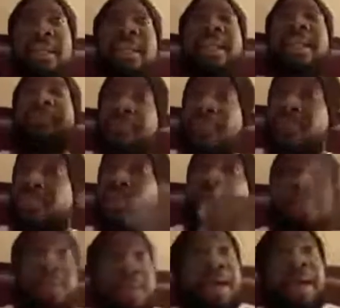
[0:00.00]
Even though
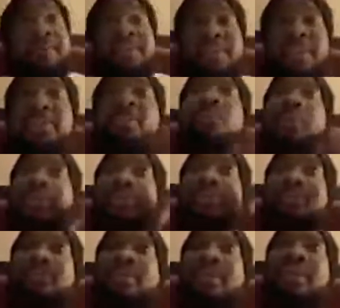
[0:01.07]
perhaps he wanted to
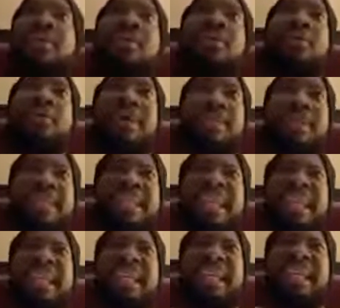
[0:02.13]
really
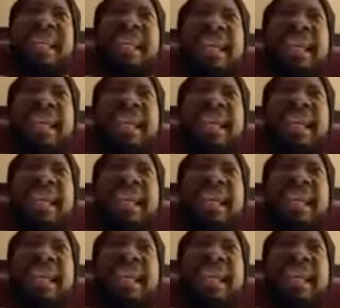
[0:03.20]
congratulate,